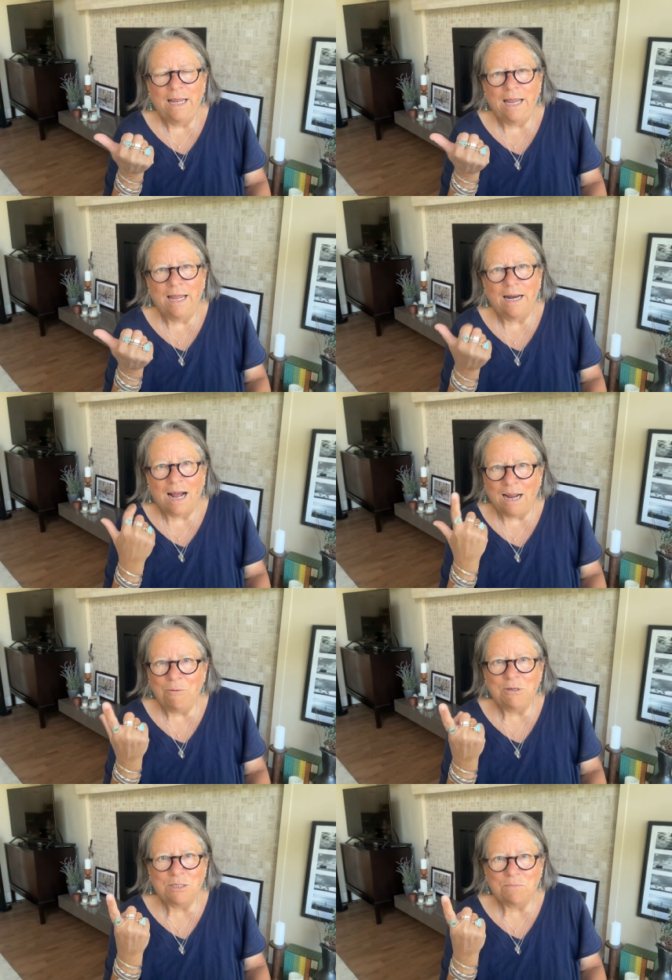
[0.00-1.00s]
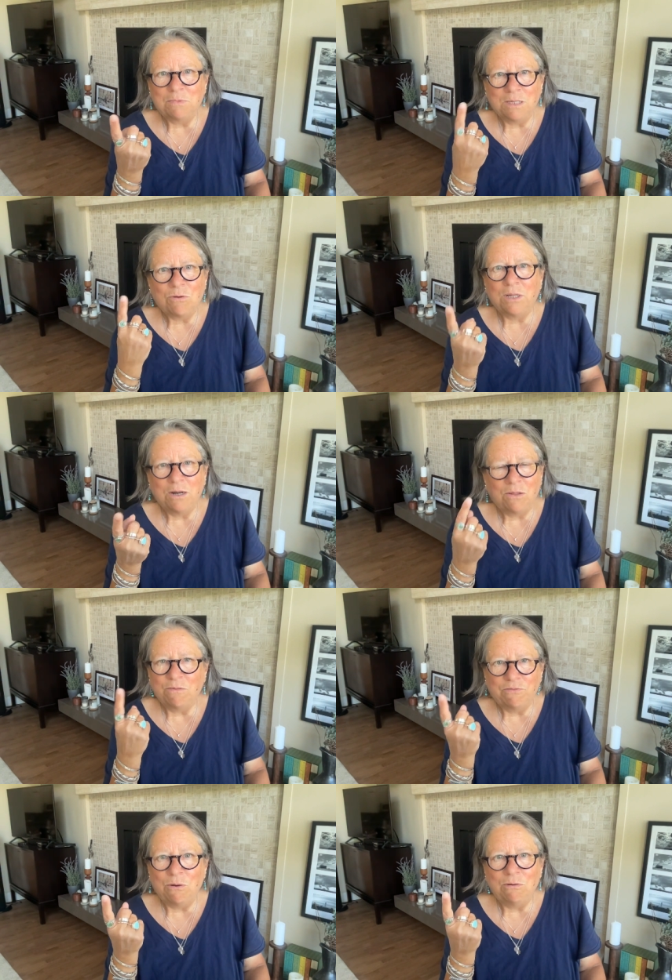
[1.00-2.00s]
And I was literally on
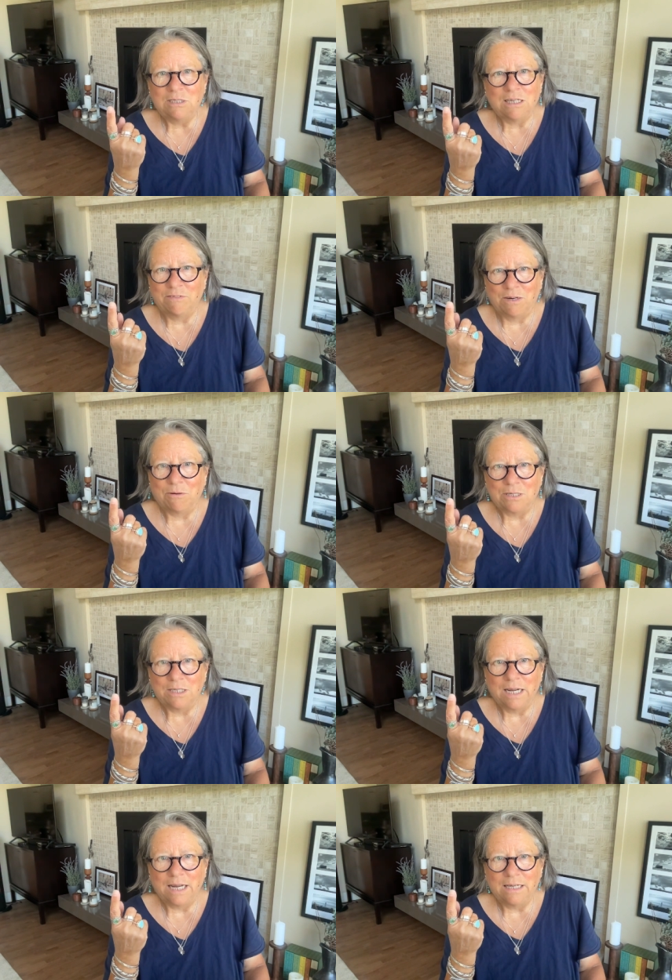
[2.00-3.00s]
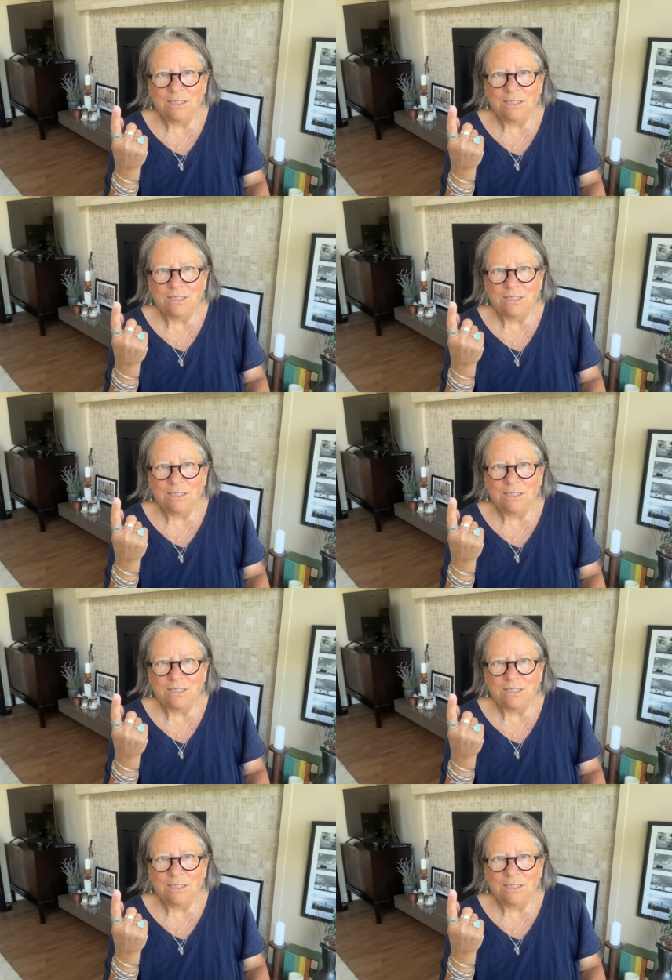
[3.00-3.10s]
the phone seven hours a day.